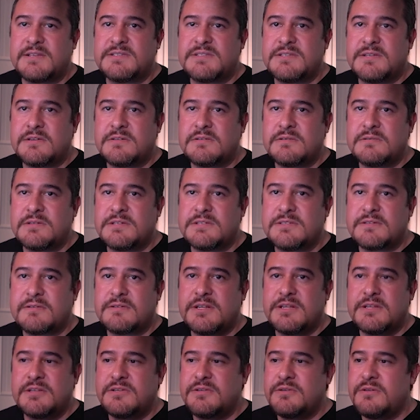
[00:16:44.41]
So let's go
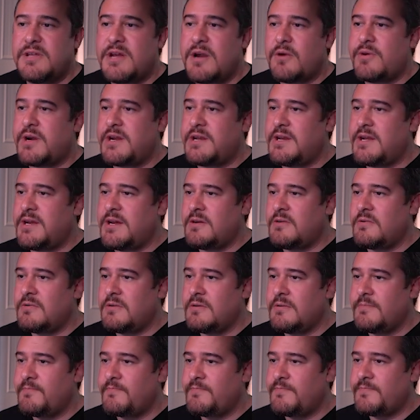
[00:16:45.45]
ahead and do that right
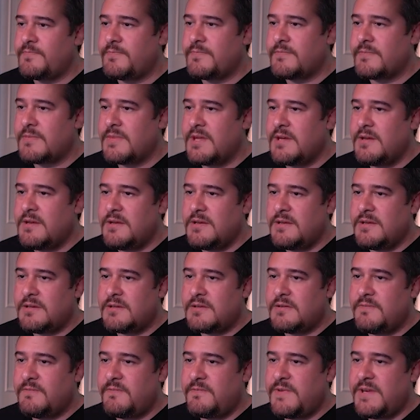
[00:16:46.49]
now.
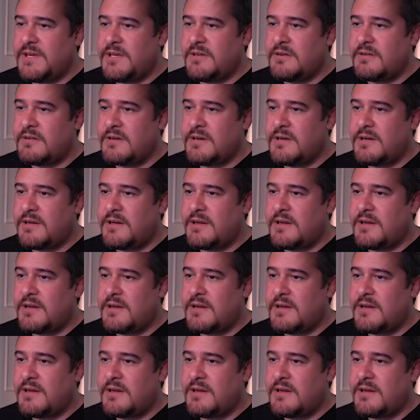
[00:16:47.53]
Configure